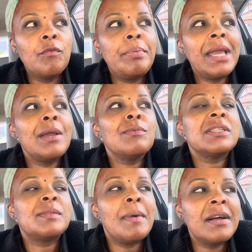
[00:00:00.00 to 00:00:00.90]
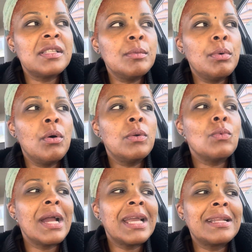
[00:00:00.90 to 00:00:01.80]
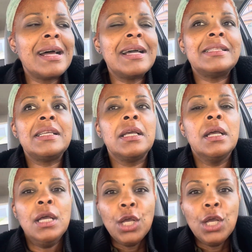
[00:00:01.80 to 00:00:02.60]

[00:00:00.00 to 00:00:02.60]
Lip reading: being responsible and recognizing,